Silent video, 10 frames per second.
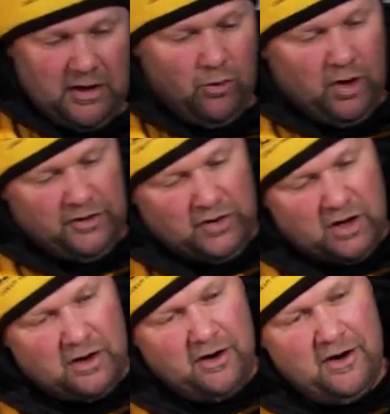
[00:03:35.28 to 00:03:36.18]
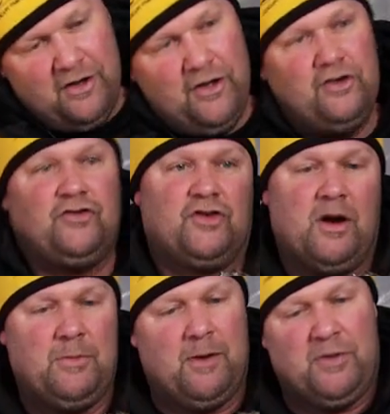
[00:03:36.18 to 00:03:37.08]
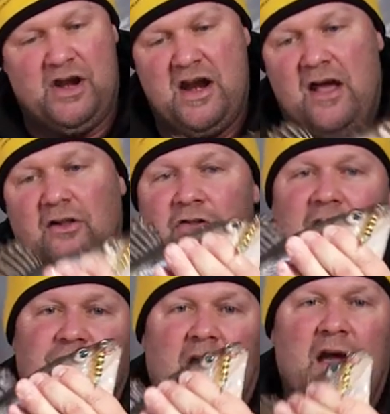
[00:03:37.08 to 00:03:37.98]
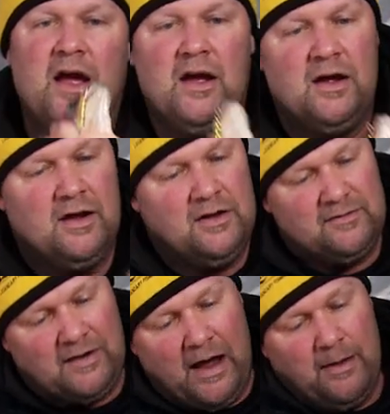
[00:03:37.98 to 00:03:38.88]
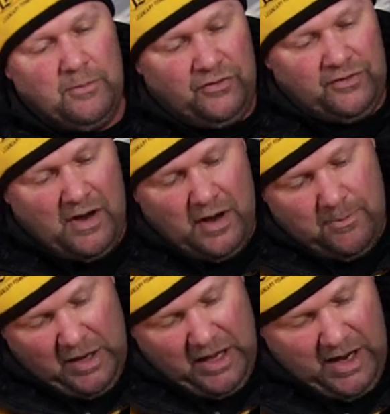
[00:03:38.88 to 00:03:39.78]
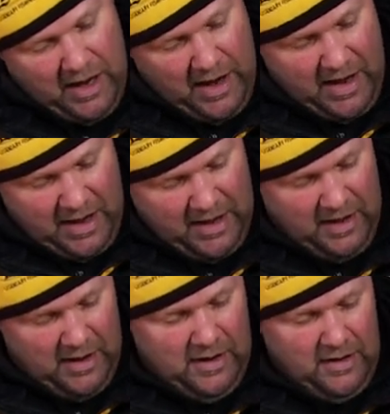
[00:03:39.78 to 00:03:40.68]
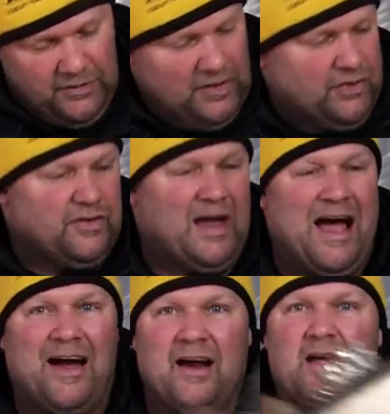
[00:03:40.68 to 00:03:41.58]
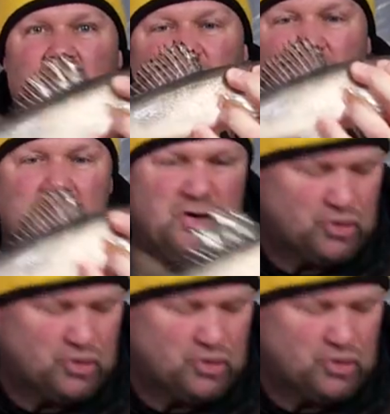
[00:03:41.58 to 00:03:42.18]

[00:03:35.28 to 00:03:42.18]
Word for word: that Wally Talker? They're just coming up and nailing that thing time and time again. Let's get this guy out of here, and then let me